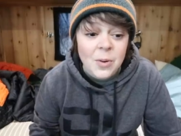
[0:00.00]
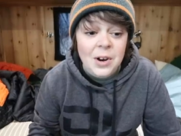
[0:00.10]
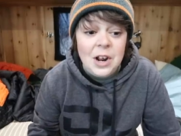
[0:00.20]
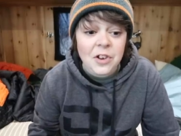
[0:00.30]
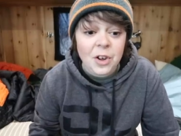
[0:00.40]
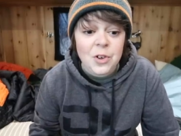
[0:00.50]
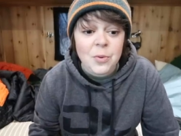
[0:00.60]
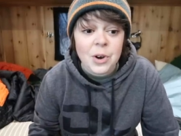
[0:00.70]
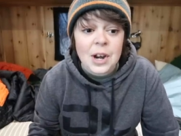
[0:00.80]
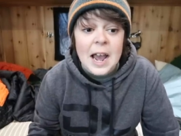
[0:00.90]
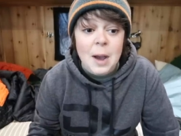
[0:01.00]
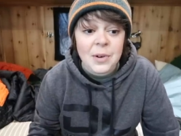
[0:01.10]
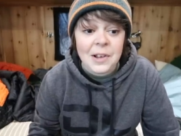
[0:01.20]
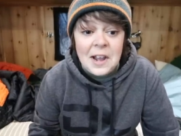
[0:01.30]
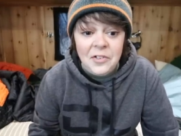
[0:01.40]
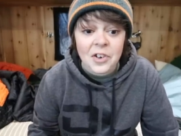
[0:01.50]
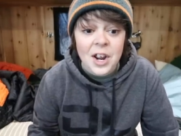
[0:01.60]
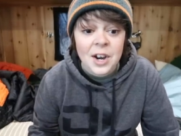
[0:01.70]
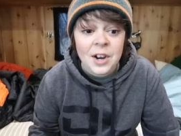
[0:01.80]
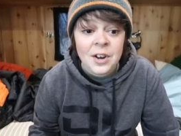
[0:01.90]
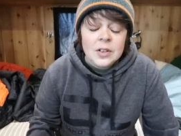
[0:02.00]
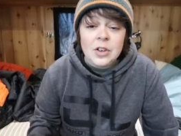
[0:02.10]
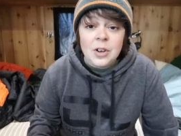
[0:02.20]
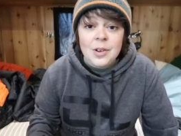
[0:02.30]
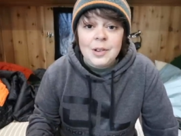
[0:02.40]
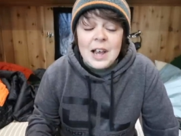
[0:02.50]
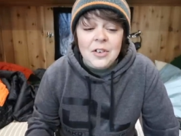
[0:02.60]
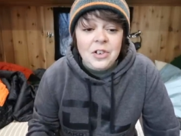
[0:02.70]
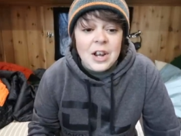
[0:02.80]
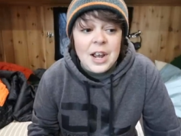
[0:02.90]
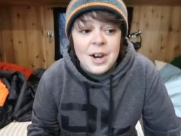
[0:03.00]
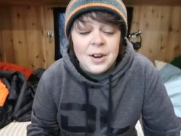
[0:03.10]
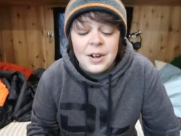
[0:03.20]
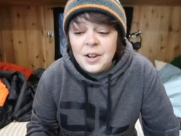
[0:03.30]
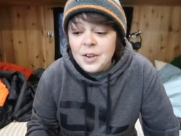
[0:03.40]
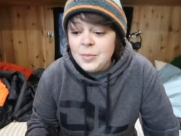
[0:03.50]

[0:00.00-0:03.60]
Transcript: when I tell you what happened last night so last night uh,